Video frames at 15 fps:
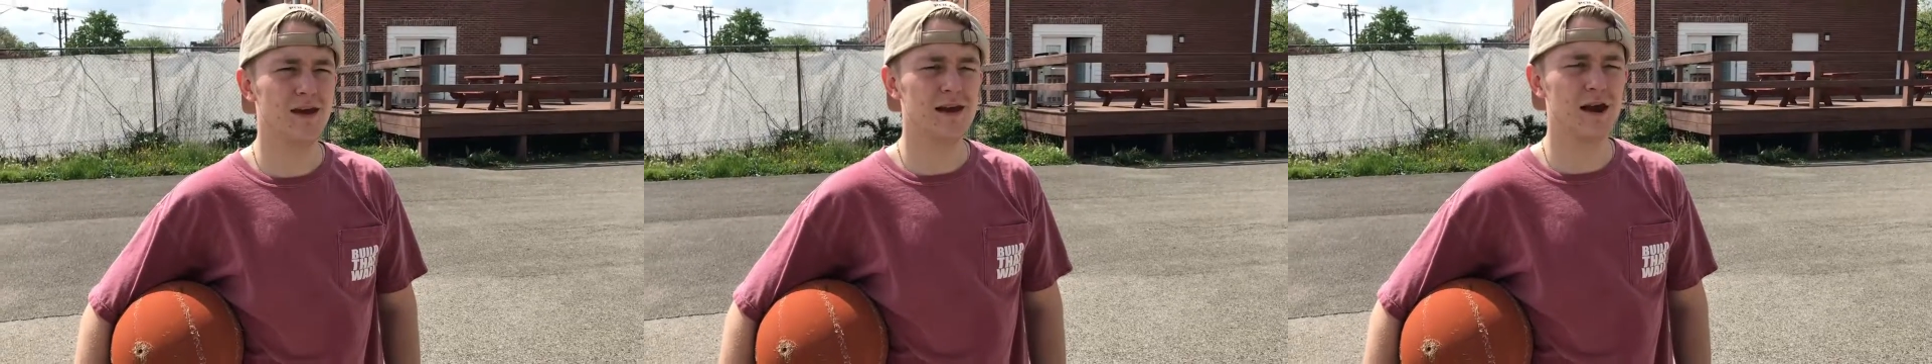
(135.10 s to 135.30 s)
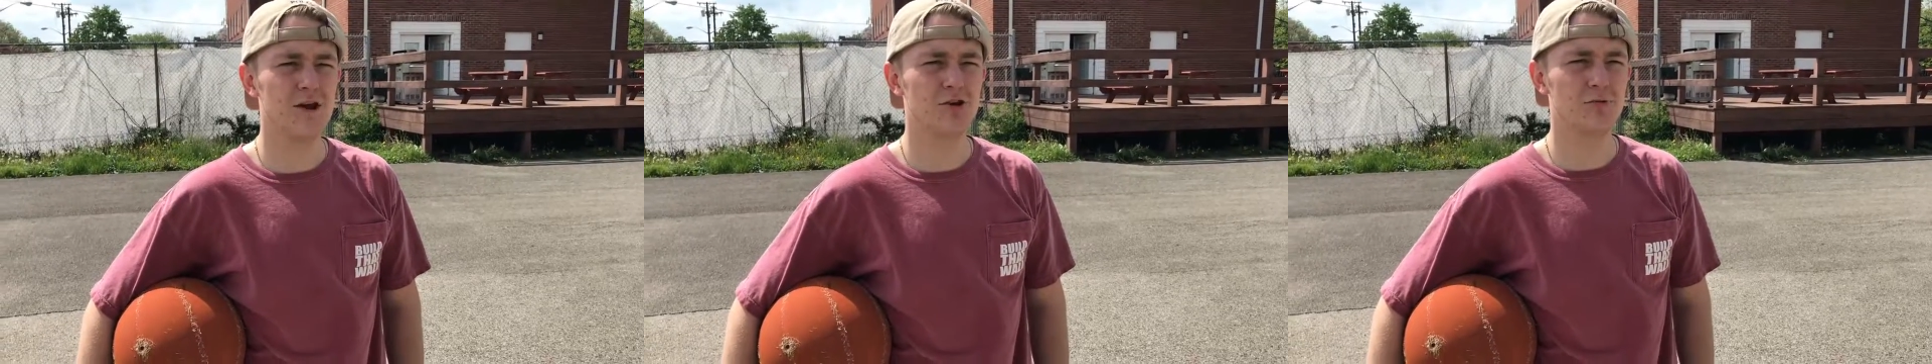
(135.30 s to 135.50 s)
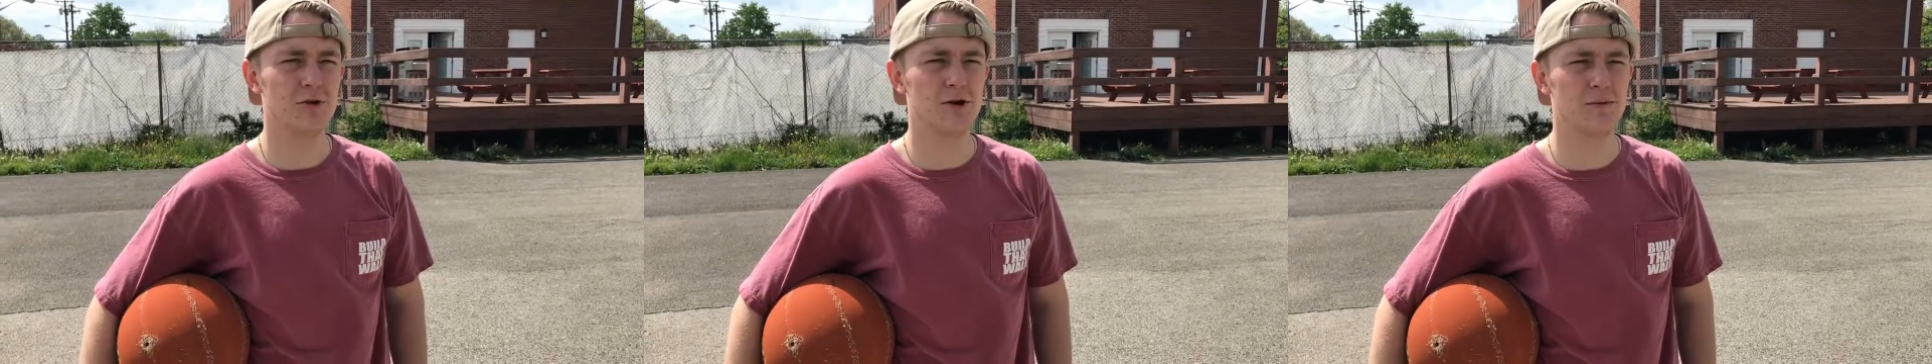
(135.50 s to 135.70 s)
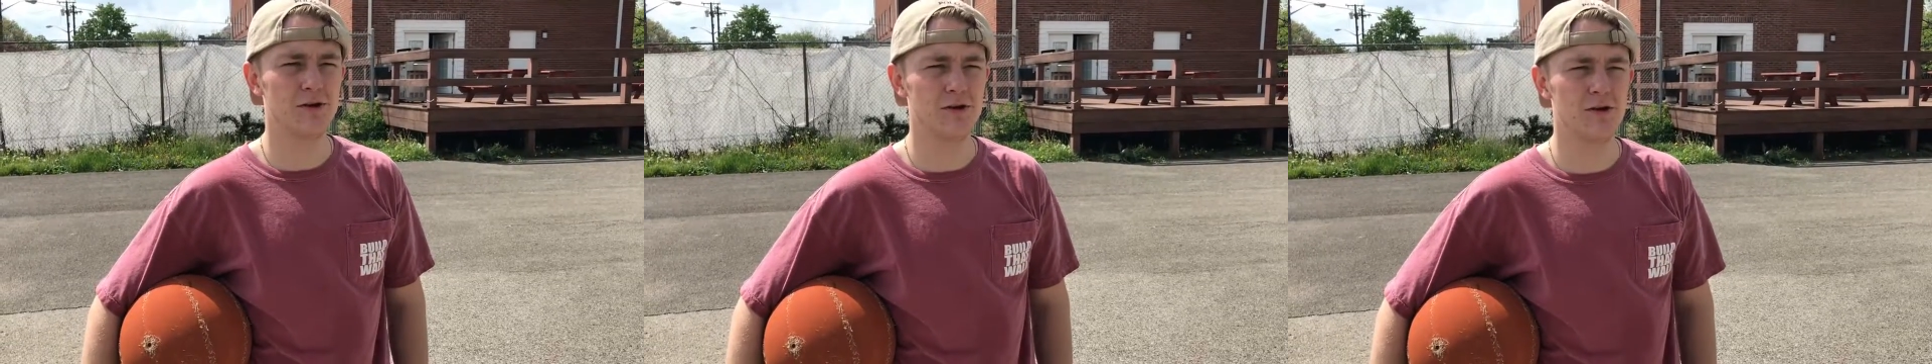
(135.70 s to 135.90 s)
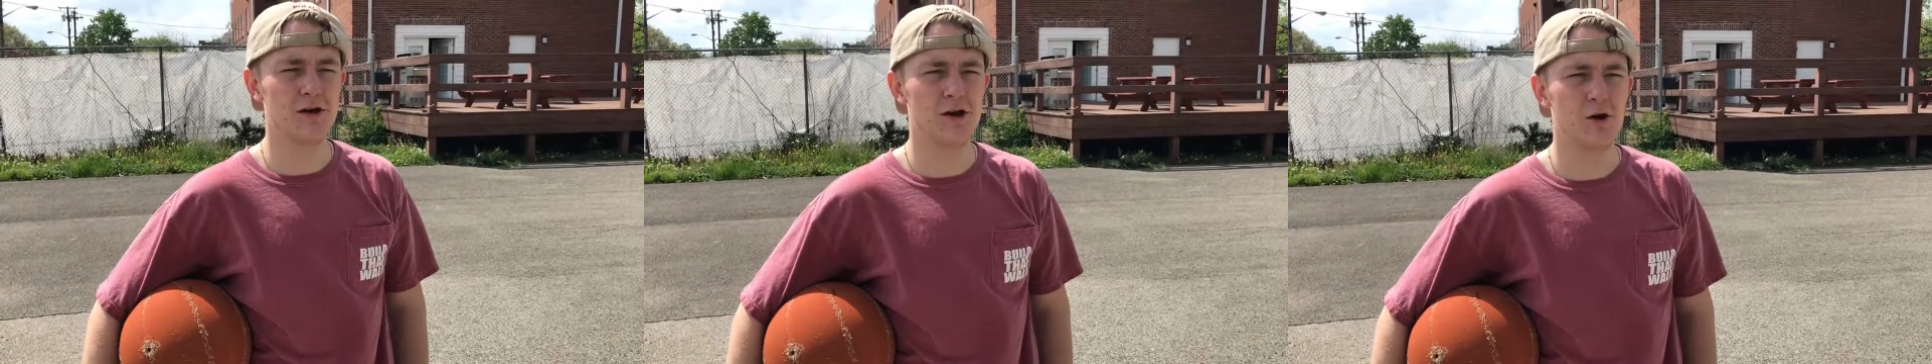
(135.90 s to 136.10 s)
In our
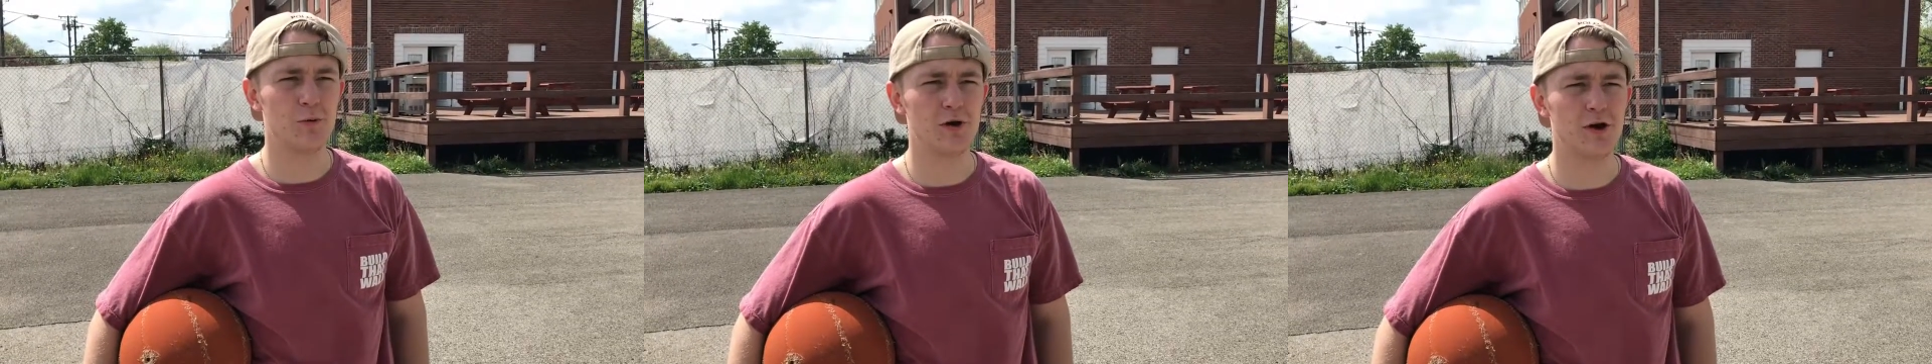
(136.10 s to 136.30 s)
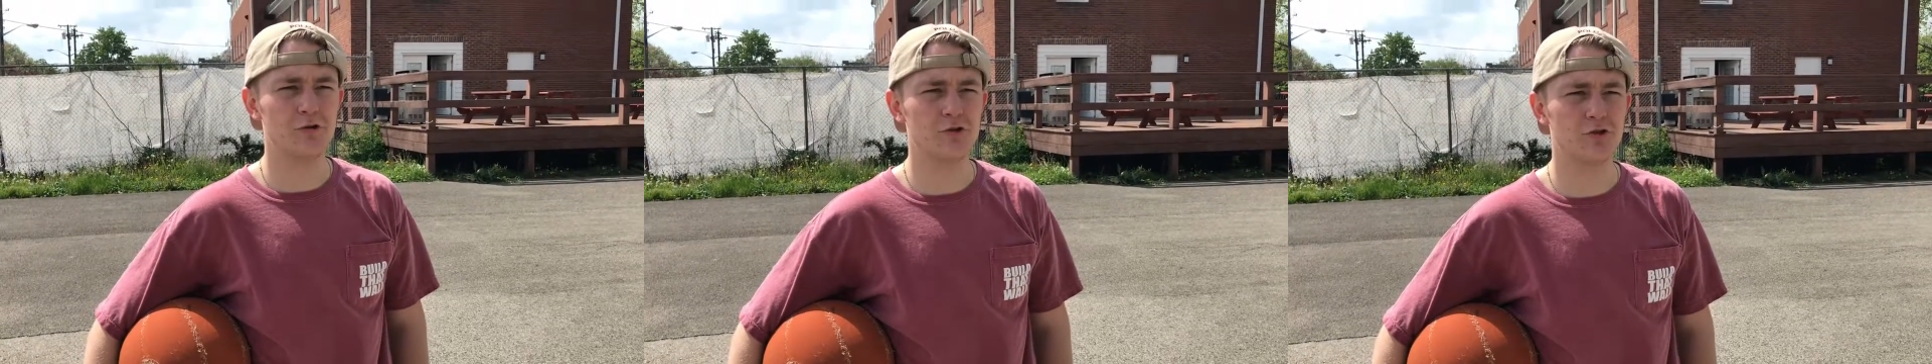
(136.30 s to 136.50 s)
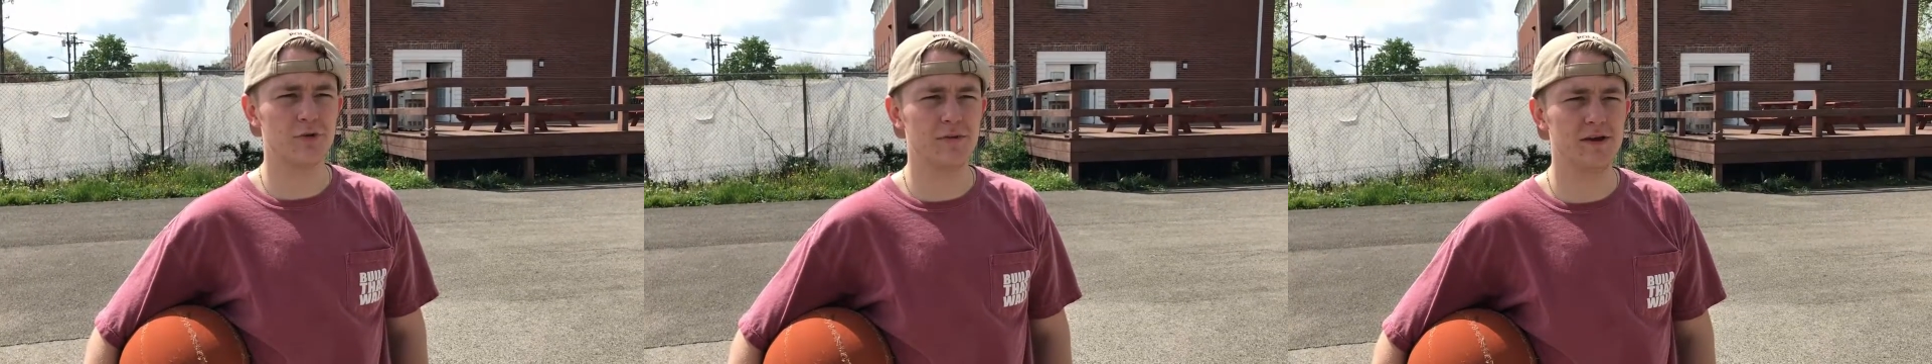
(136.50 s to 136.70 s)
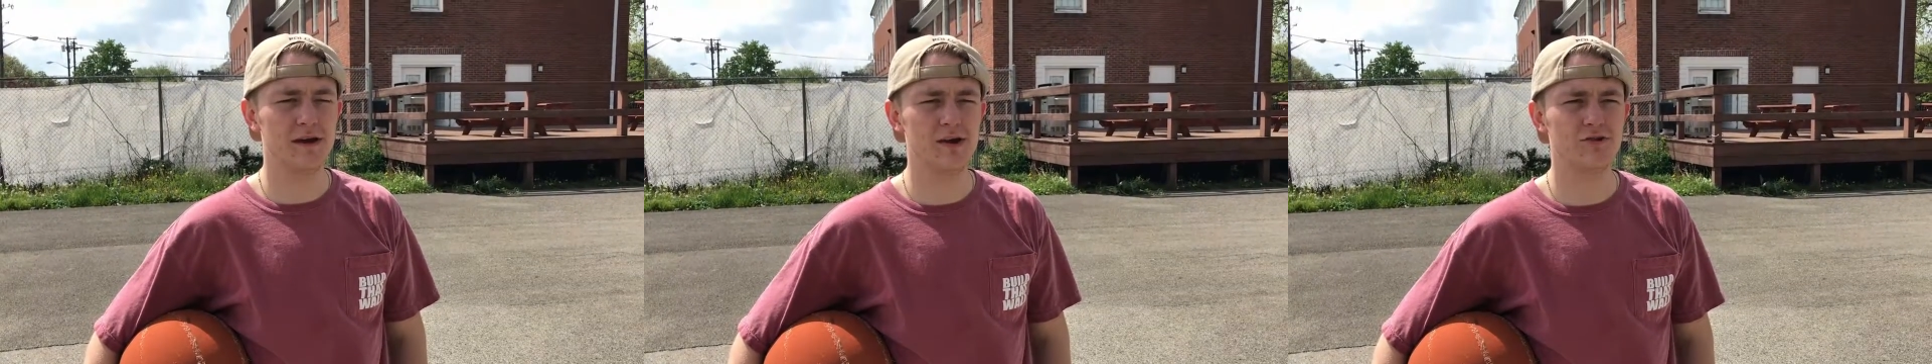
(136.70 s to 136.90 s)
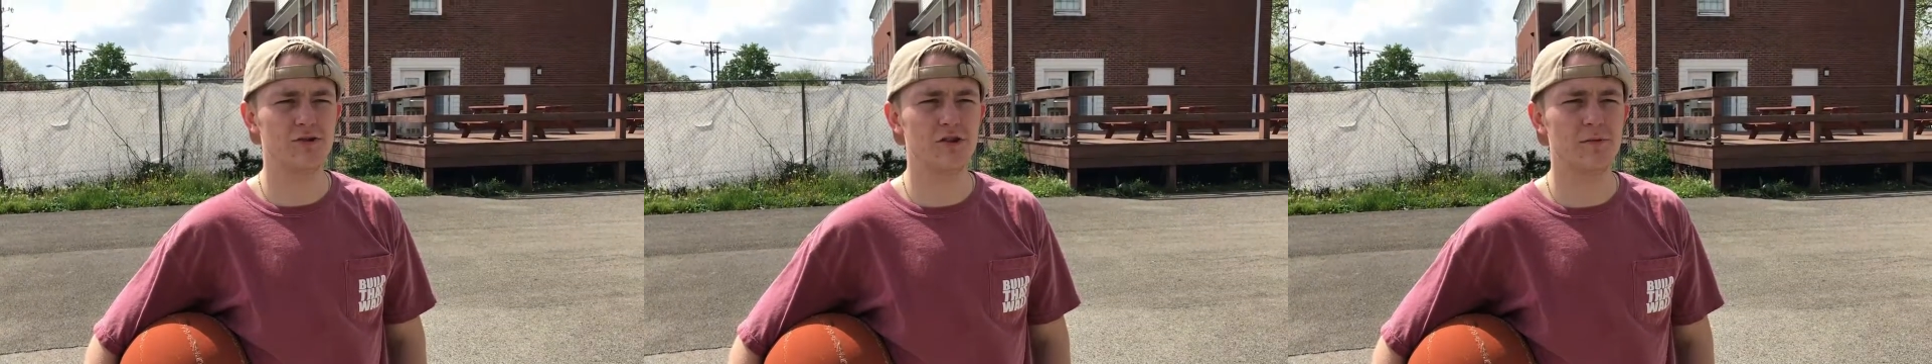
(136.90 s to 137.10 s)
experiment, we altered the pH